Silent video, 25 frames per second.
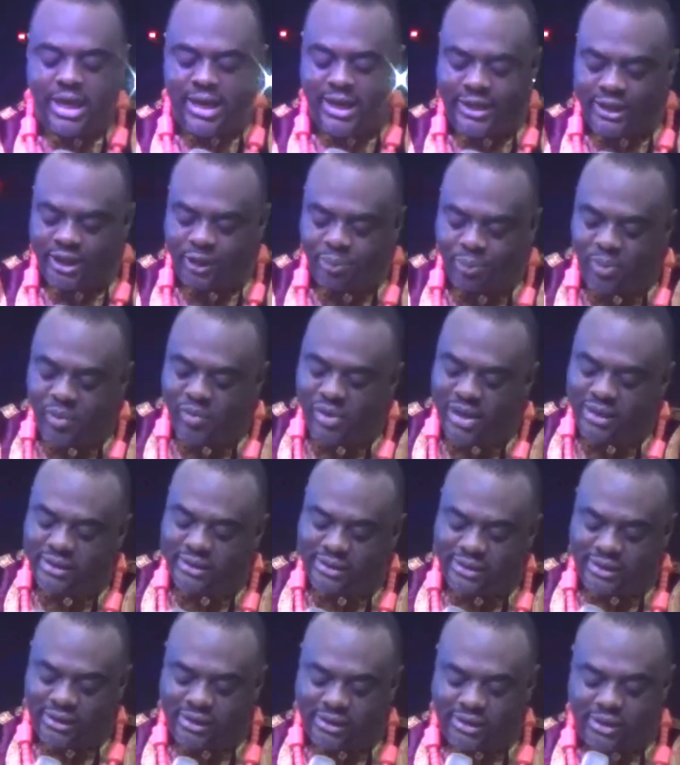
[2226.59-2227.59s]

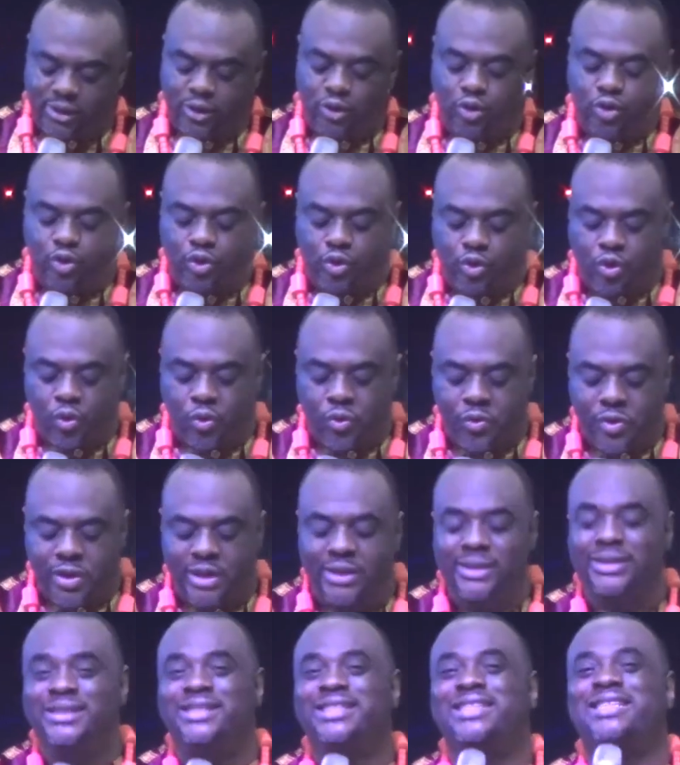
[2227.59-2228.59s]
experiences
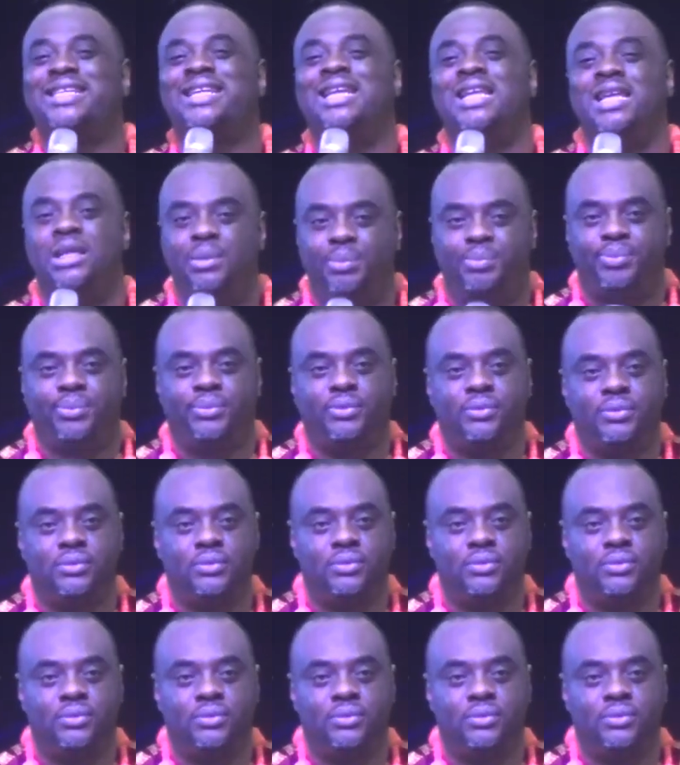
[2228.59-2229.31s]
during sleep.